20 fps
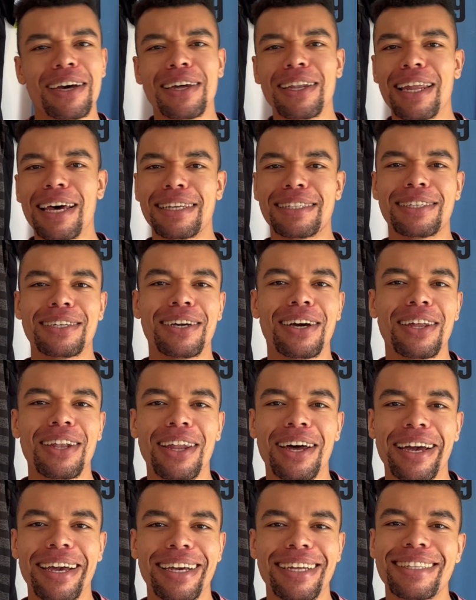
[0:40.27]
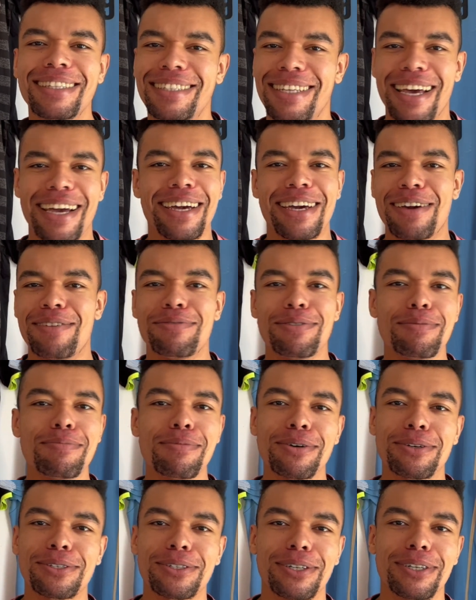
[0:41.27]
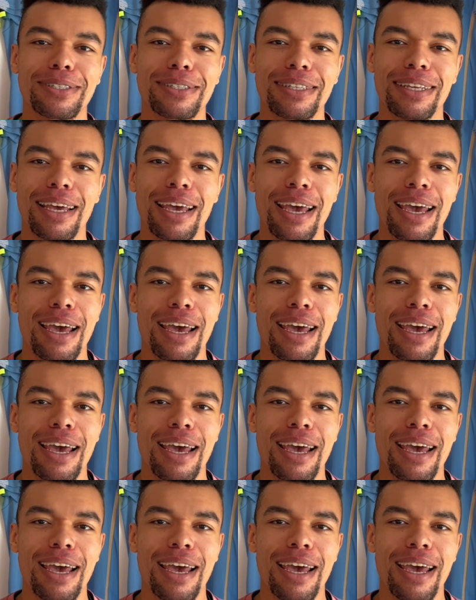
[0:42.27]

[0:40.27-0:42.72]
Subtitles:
Unless you got like 10k football shirts,